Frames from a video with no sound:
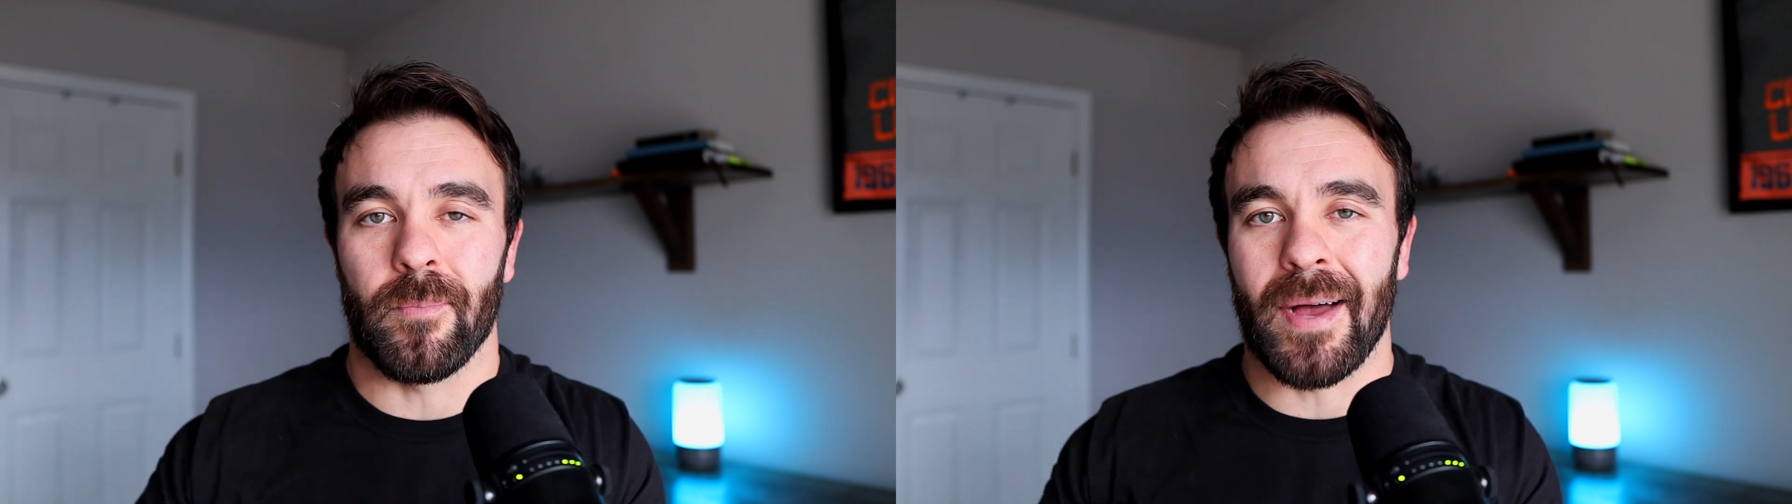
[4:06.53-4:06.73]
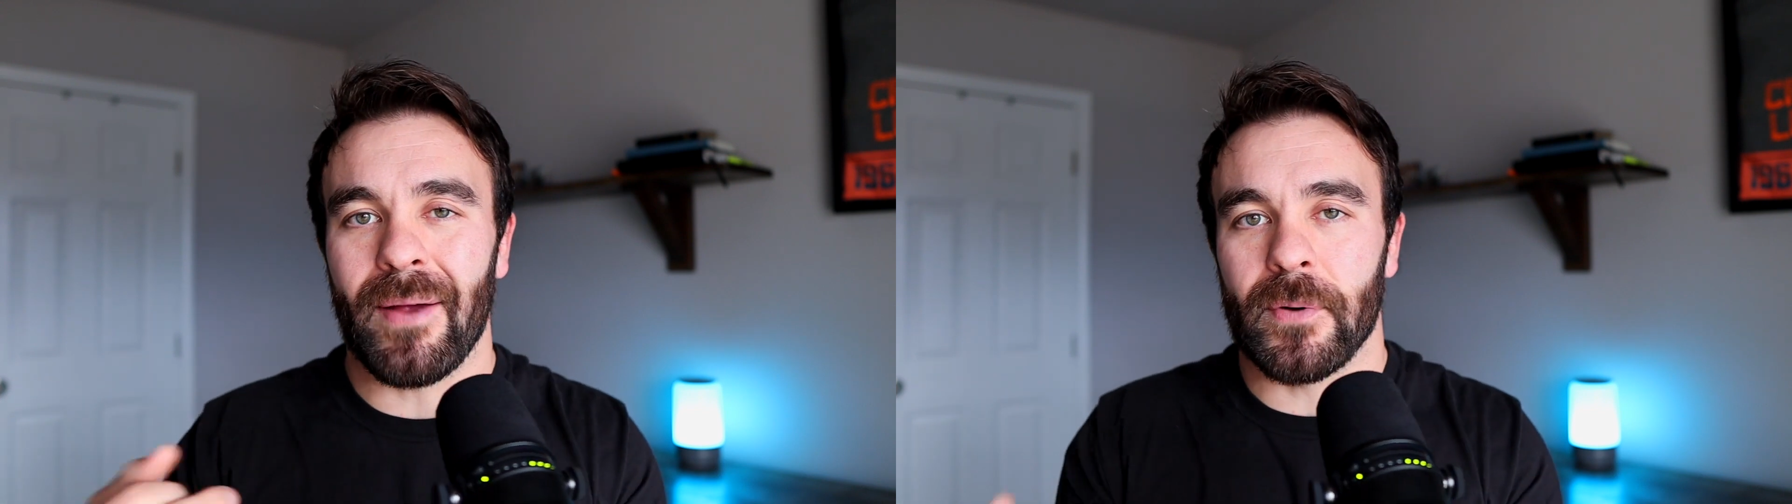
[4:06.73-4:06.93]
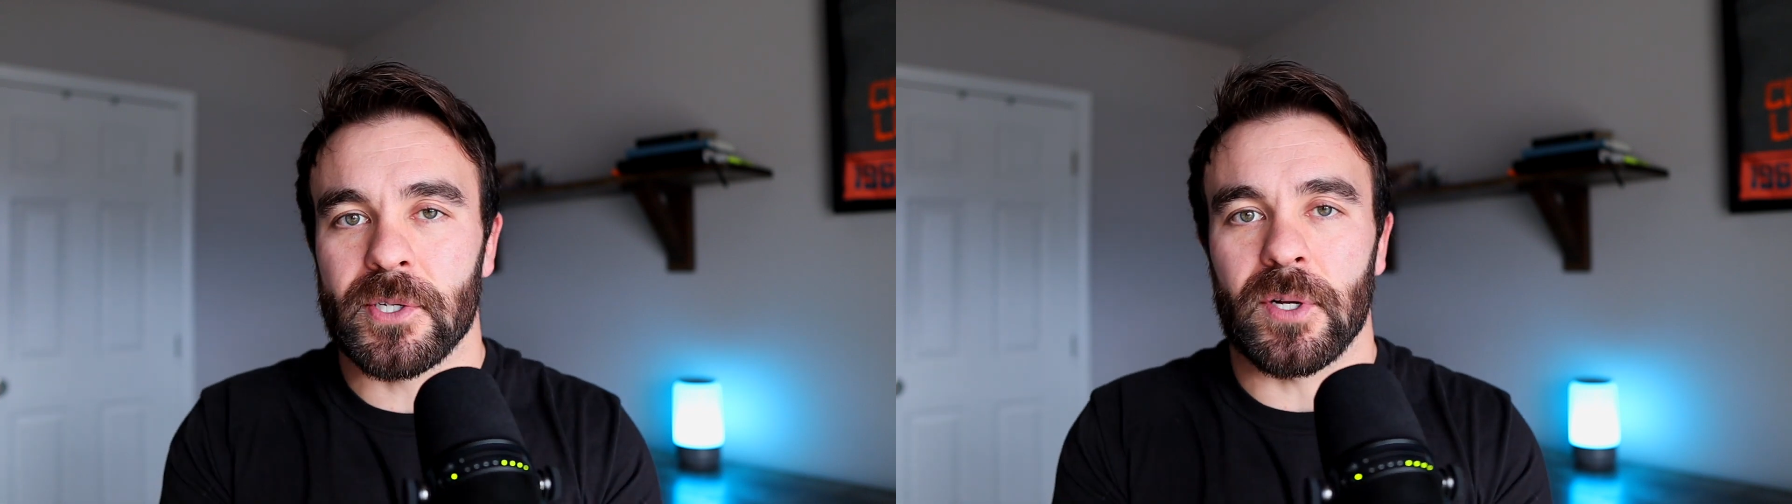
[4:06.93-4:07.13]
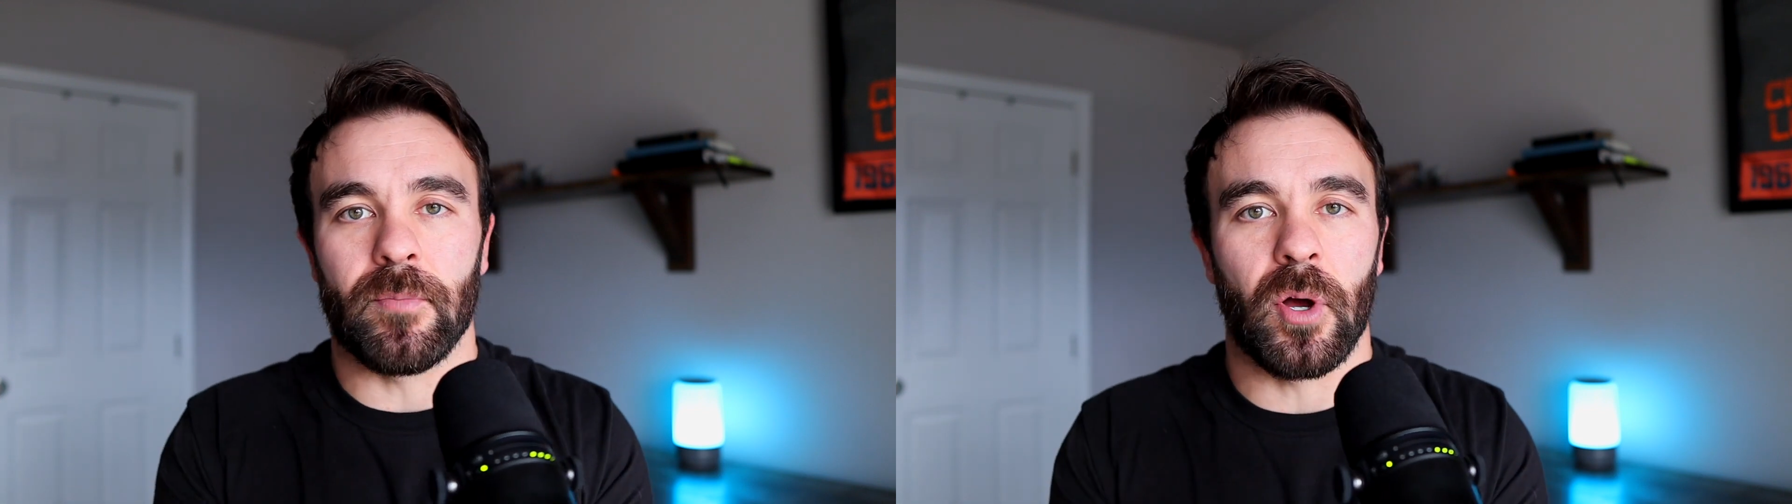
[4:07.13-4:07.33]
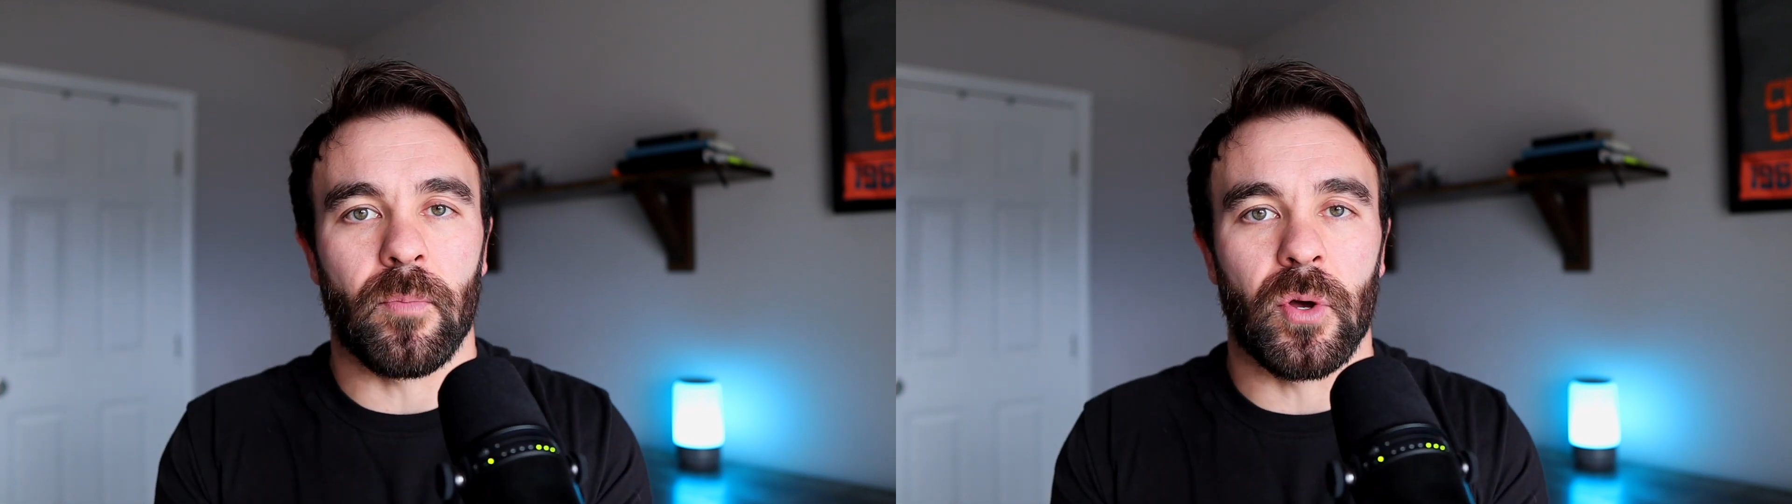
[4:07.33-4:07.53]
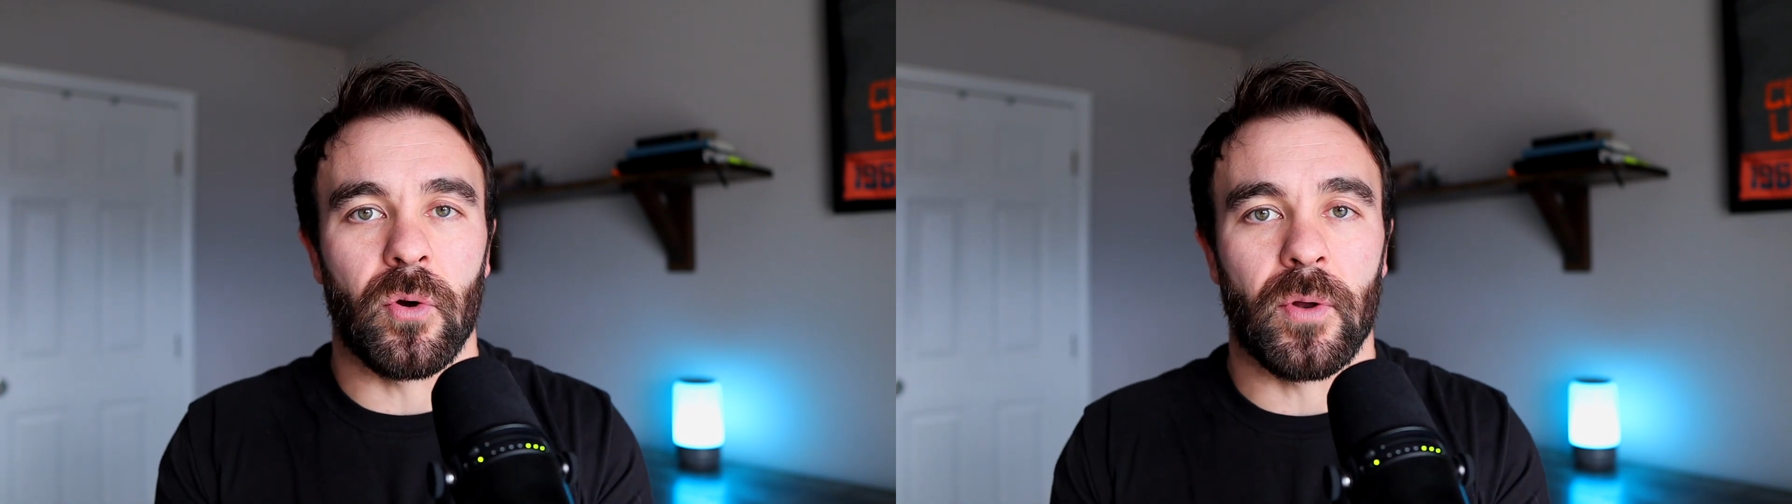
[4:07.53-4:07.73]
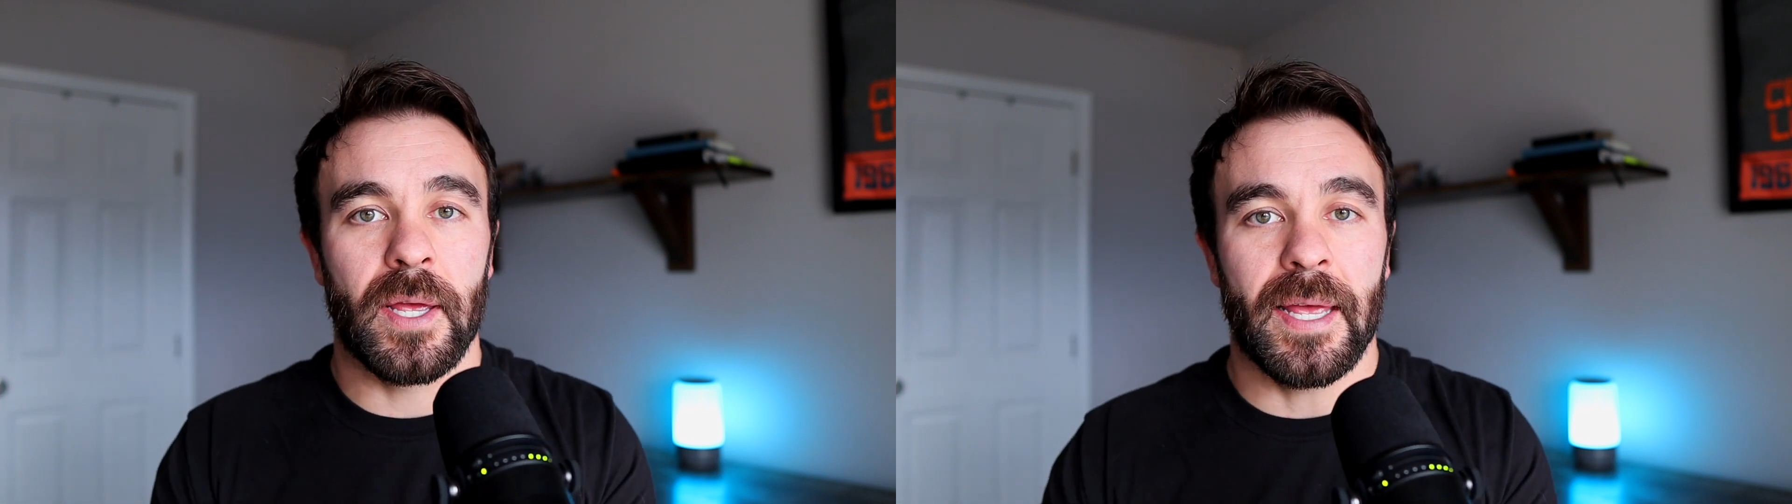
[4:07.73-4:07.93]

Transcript: my version of monk mode